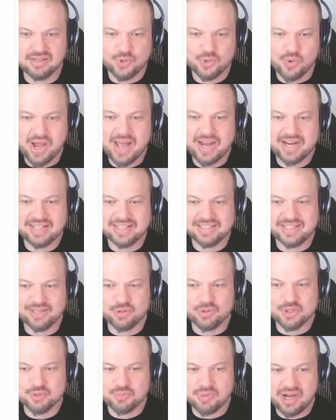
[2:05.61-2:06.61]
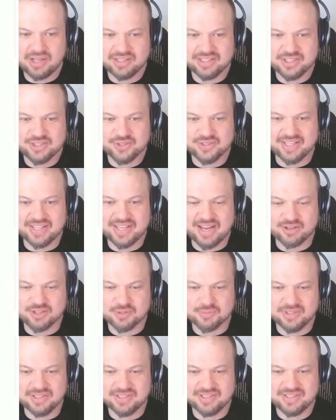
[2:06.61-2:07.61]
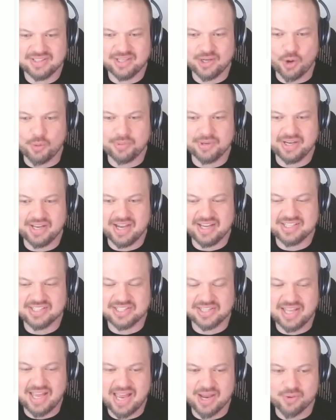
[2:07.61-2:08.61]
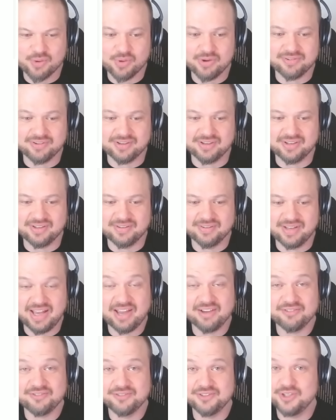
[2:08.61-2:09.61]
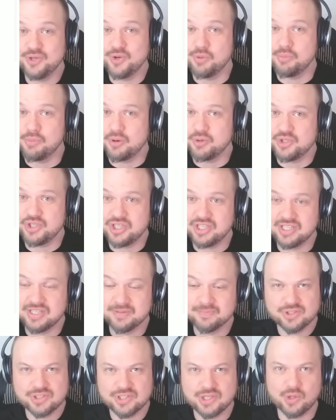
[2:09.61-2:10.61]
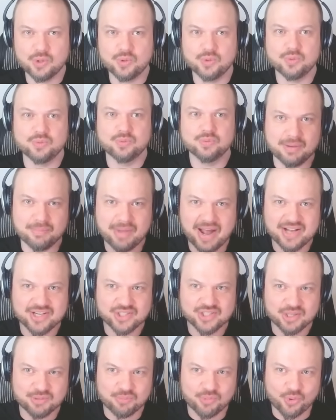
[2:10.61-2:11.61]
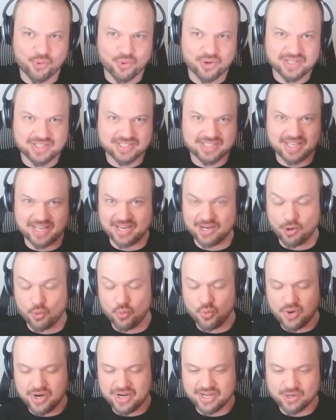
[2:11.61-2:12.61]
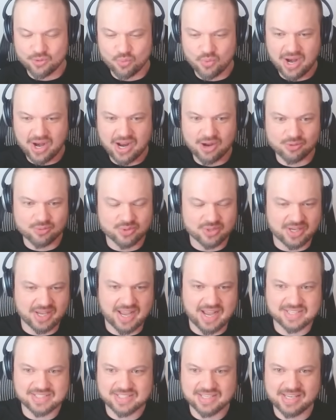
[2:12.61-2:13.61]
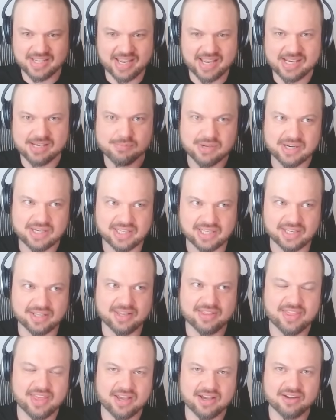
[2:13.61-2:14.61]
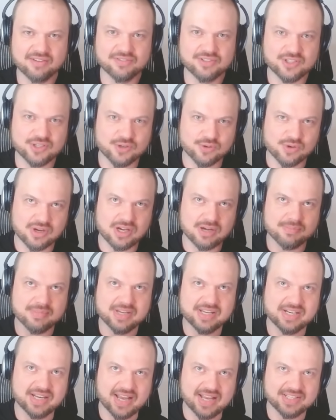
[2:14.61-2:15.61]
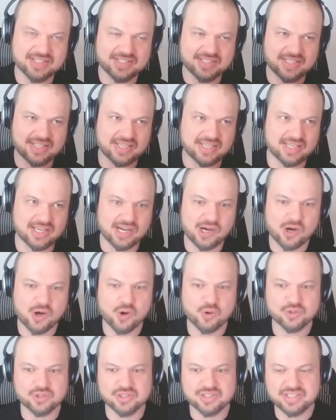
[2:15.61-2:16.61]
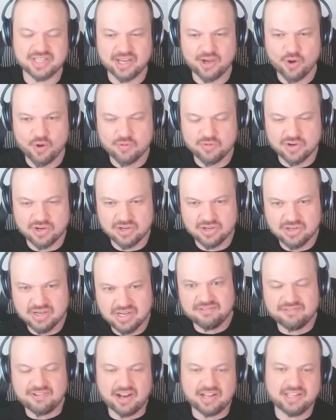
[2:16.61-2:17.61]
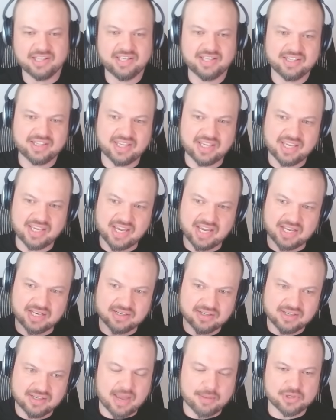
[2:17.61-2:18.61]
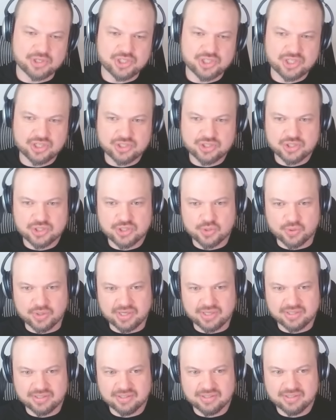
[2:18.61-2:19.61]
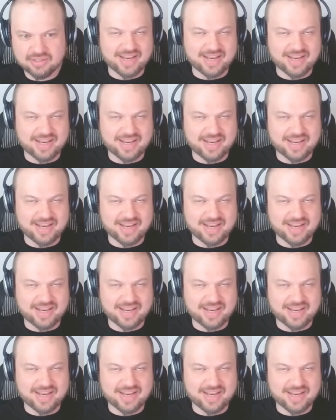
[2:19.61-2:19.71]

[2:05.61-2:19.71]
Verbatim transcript: Who added that they responded to the announcement in OpenAI Slack with a FU emoji. So imagine the board is like running around asking anybody they can think of to come in as CEO to take over. Finally, they get Emmett Shear to do it.